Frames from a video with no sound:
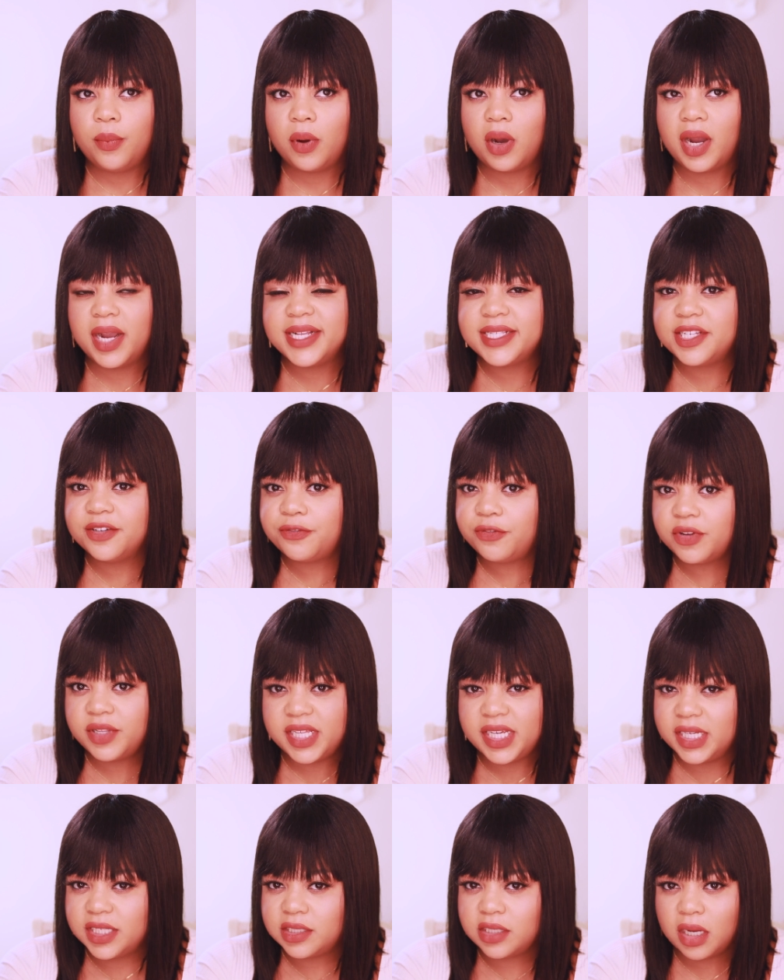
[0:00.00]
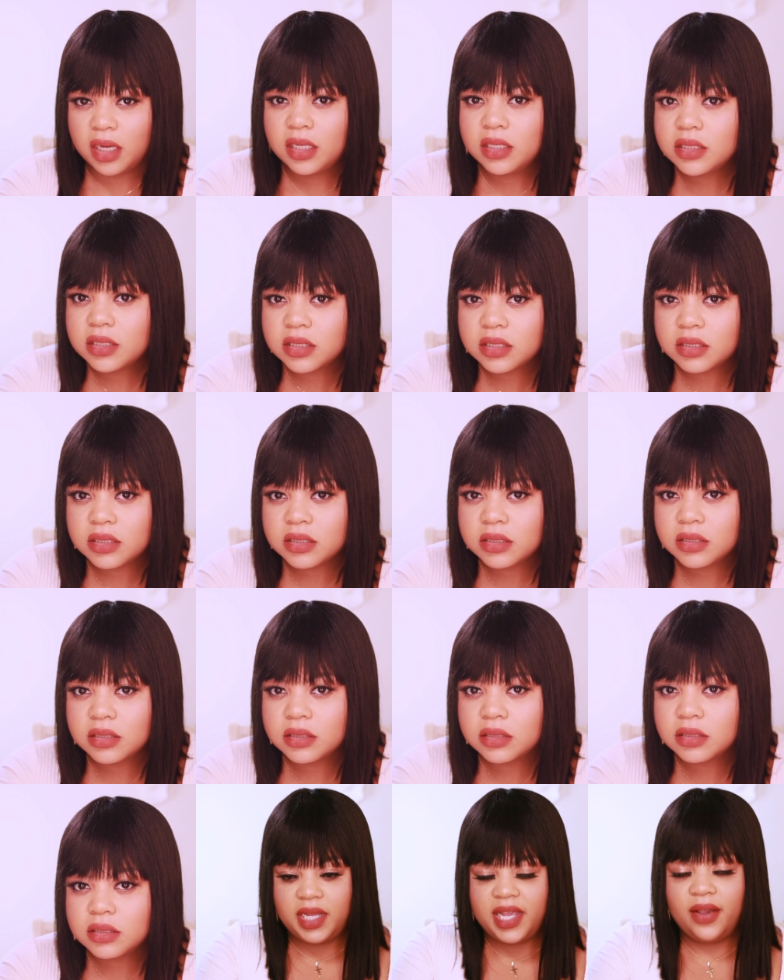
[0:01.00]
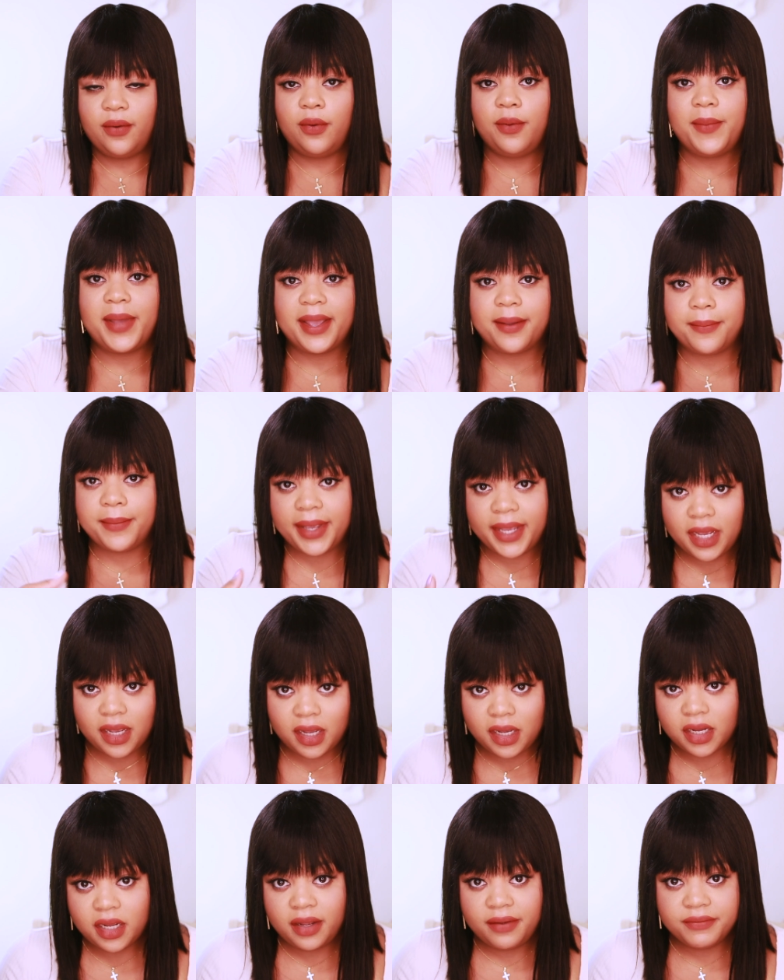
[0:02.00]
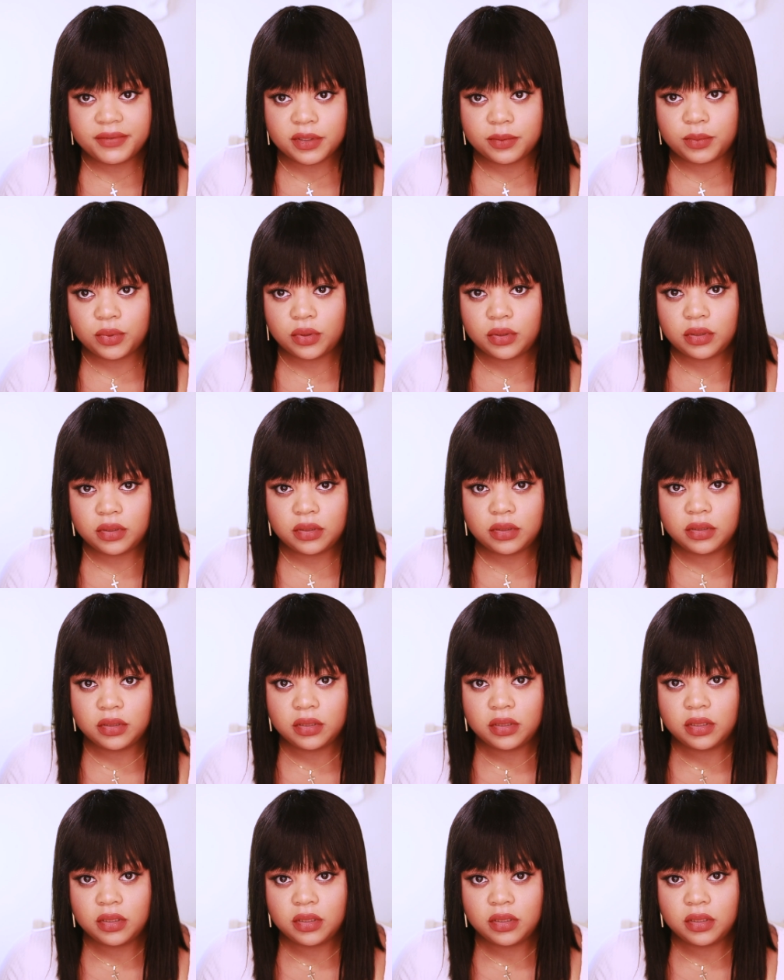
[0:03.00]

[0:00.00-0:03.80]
Is it for the adults? It would make me uncomfortable